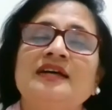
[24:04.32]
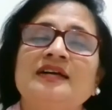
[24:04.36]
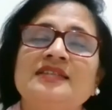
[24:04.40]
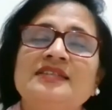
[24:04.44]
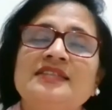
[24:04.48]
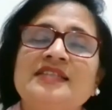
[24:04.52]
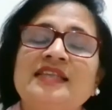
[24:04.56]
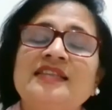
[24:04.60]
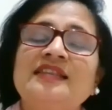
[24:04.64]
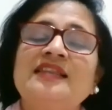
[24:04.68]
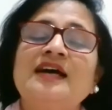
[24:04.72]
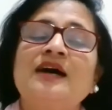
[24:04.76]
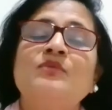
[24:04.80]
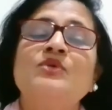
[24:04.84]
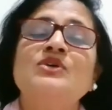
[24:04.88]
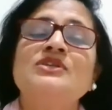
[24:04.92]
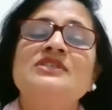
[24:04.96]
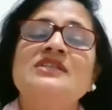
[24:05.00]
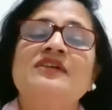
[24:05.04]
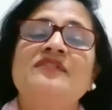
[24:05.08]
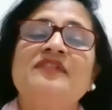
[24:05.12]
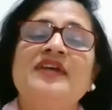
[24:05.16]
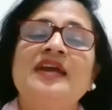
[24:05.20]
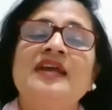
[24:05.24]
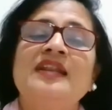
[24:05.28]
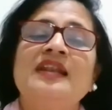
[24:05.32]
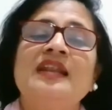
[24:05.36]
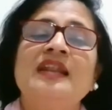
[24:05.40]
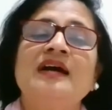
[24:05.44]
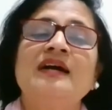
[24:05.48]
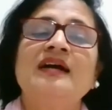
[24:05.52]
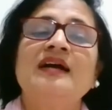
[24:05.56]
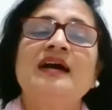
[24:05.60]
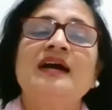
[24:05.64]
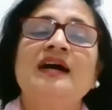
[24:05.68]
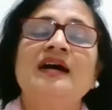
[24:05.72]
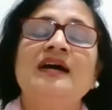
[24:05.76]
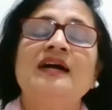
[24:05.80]
Sita was away in
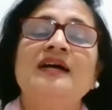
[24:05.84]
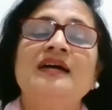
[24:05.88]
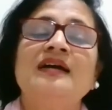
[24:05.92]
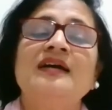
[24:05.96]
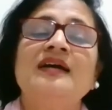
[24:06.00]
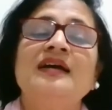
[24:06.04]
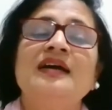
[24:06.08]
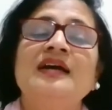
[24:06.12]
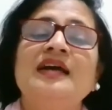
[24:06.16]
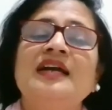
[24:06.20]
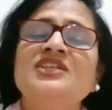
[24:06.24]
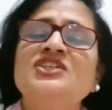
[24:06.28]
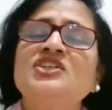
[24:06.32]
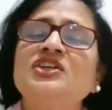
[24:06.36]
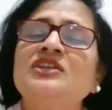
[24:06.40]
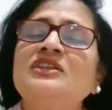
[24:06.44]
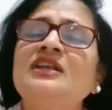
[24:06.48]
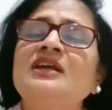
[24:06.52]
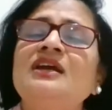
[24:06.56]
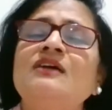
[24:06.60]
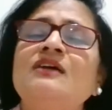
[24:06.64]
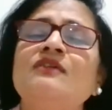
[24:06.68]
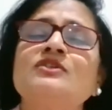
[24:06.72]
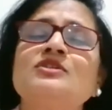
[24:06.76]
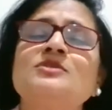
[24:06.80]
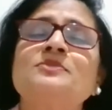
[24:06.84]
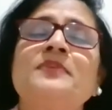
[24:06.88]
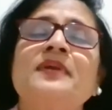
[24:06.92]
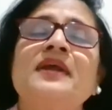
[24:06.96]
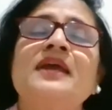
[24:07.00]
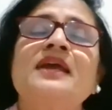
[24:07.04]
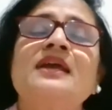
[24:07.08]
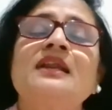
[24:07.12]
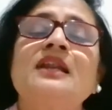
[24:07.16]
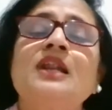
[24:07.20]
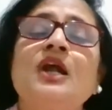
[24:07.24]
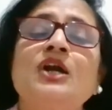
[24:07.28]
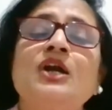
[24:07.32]
Lanka, and Chandrika was
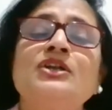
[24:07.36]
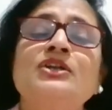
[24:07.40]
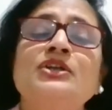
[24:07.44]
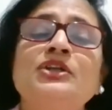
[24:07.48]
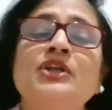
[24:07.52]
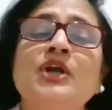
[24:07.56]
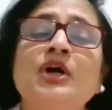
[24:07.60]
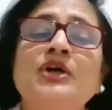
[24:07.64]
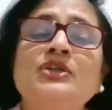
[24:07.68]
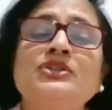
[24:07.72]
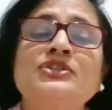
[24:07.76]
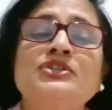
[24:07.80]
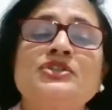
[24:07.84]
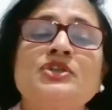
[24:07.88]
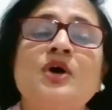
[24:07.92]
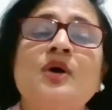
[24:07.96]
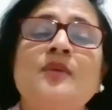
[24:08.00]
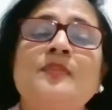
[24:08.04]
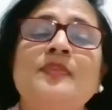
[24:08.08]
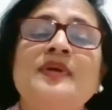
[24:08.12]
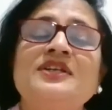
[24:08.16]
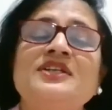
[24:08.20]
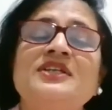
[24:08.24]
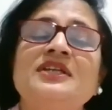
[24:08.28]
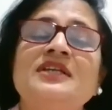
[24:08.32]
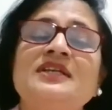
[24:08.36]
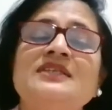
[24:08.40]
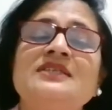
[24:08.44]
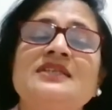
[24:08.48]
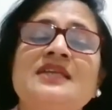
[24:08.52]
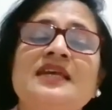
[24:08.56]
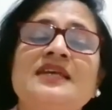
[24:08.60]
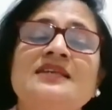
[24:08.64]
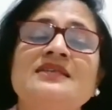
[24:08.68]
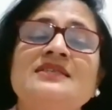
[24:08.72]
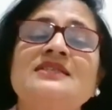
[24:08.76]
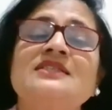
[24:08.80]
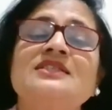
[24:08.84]
praying Lord non-stop, and he
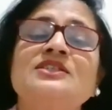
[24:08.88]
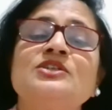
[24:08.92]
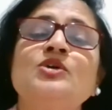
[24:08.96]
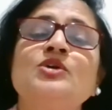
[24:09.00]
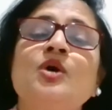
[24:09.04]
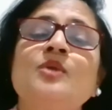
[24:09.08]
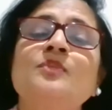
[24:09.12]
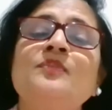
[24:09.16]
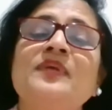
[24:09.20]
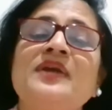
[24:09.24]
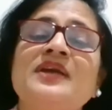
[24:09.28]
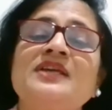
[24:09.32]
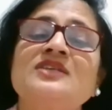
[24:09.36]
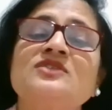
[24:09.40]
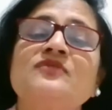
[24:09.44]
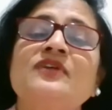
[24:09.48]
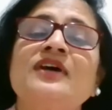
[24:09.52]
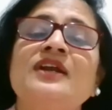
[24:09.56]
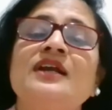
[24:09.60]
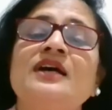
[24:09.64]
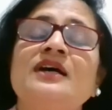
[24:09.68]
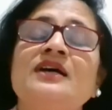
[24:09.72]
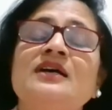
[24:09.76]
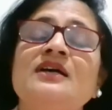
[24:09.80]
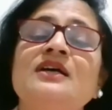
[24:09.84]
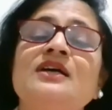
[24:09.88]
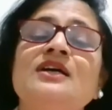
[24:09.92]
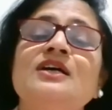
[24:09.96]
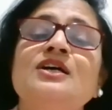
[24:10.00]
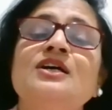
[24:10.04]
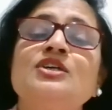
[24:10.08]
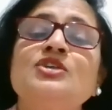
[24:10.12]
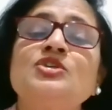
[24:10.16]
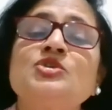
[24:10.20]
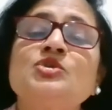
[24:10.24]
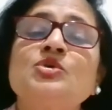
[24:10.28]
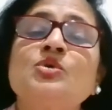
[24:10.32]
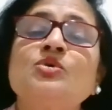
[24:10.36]
says, your prayers were a
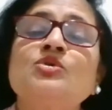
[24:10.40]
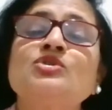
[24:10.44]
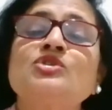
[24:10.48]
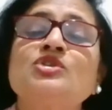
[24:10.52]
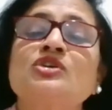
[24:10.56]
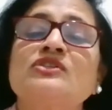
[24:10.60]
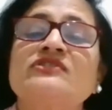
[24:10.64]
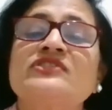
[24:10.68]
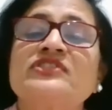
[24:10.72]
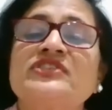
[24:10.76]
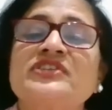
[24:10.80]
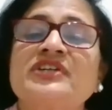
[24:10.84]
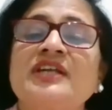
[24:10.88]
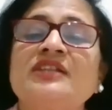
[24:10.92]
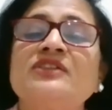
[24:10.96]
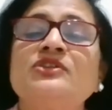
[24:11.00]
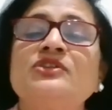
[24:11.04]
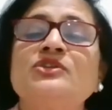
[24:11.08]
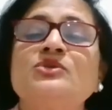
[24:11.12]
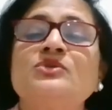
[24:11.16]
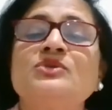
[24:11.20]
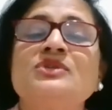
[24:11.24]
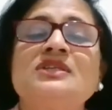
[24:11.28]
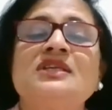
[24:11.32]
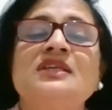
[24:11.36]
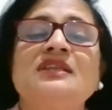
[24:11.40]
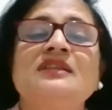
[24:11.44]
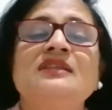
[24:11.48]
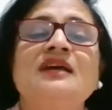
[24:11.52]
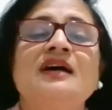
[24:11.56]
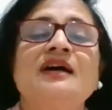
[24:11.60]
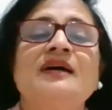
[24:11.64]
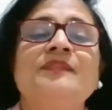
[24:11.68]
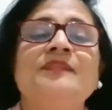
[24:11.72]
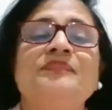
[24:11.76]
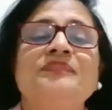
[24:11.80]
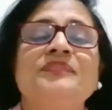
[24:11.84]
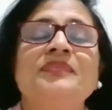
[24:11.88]
source of strength to
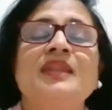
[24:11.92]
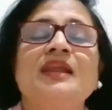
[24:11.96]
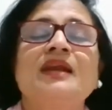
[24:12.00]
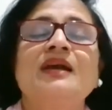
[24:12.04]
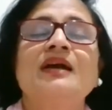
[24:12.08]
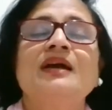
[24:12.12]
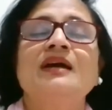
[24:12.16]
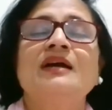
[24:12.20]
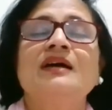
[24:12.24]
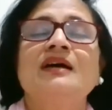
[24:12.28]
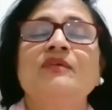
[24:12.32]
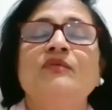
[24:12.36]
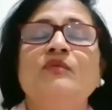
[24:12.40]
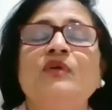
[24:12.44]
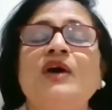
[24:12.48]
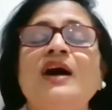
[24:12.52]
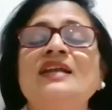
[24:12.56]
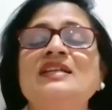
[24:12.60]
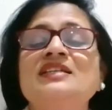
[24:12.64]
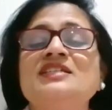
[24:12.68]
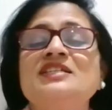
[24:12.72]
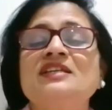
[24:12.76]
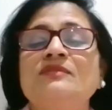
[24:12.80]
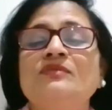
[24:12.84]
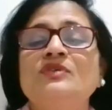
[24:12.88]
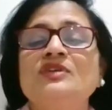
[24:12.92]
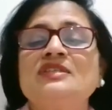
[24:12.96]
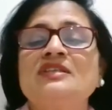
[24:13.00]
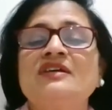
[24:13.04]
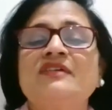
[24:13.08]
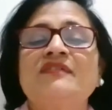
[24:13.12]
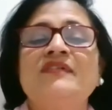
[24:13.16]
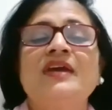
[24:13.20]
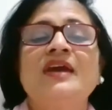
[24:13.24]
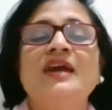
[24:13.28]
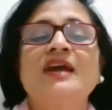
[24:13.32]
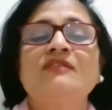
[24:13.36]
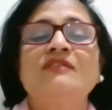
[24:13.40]
Sita while she was
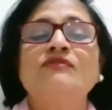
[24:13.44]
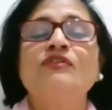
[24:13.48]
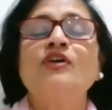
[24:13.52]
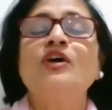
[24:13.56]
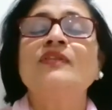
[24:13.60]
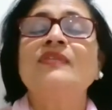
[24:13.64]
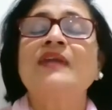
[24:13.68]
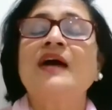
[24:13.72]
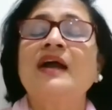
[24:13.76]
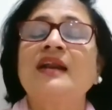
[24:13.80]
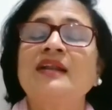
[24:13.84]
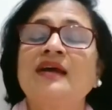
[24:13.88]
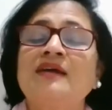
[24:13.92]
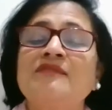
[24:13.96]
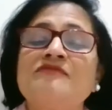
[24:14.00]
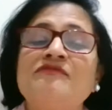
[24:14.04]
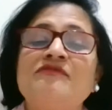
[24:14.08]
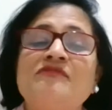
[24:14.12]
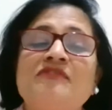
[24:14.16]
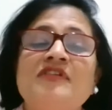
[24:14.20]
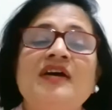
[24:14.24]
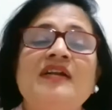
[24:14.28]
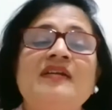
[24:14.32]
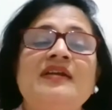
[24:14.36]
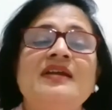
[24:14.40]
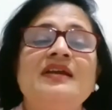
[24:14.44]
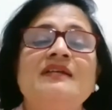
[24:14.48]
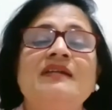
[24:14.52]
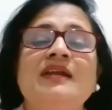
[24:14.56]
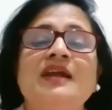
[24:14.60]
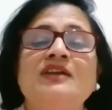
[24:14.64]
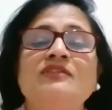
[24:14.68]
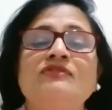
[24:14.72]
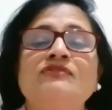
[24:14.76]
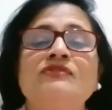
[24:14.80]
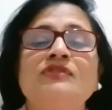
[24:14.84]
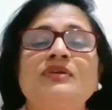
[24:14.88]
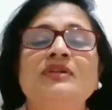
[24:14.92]
away, and for that I'm very
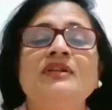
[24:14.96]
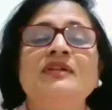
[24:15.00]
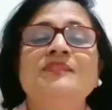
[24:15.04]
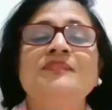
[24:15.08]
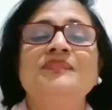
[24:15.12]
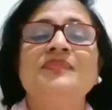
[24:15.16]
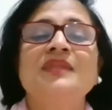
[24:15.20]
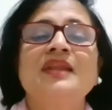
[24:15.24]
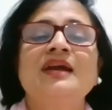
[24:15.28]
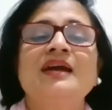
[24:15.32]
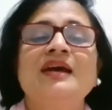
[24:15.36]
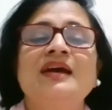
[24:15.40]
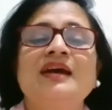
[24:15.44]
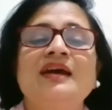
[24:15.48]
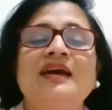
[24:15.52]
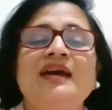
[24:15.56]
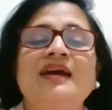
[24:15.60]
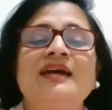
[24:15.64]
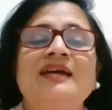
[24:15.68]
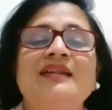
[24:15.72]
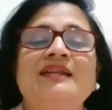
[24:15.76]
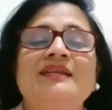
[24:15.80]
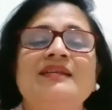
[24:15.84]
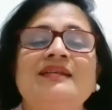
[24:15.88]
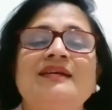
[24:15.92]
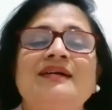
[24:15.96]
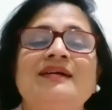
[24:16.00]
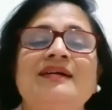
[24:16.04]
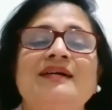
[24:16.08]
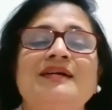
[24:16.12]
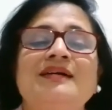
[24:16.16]
grateful. And